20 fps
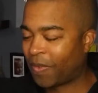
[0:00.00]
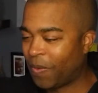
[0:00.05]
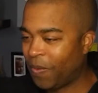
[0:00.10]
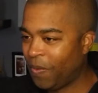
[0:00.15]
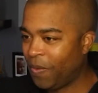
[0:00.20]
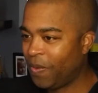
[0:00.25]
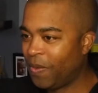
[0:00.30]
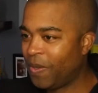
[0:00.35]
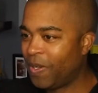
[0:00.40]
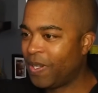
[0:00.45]

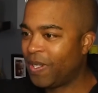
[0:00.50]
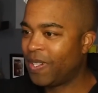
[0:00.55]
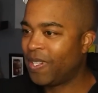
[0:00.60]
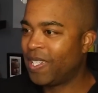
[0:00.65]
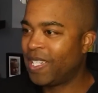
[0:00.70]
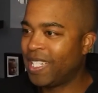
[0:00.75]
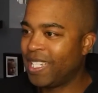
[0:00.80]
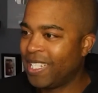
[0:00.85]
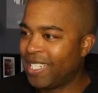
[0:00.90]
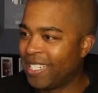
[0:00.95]

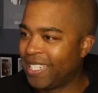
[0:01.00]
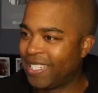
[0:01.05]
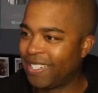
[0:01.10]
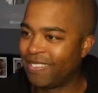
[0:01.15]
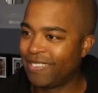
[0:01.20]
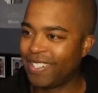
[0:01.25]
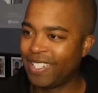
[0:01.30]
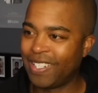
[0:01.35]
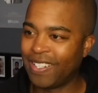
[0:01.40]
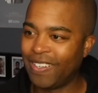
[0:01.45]
What?
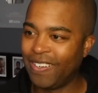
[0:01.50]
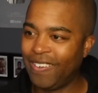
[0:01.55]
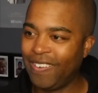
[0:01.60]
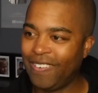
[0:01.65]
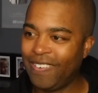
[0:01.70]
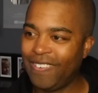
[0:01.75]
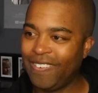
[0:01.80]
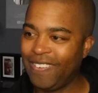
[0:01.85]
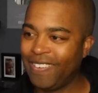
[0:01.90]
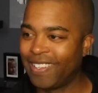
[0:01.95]
Here we
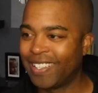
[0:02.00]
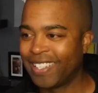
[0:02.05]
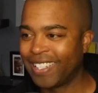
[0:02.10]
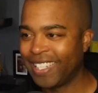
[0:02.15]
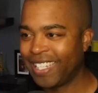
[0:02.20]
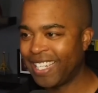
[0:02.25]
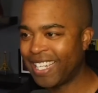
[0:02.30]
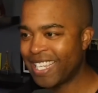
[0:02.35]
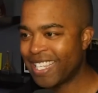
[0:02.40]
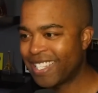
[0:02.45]
go.
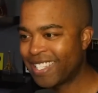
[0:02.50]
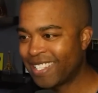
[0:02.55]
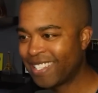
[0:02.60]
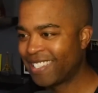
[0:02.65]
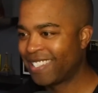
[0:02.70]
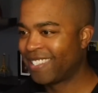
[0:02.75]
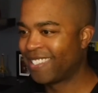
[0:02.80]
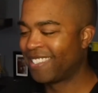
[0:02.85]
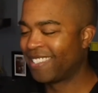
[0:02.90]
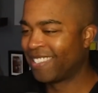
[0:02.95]

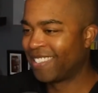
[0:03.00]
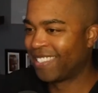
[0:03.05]
Yes.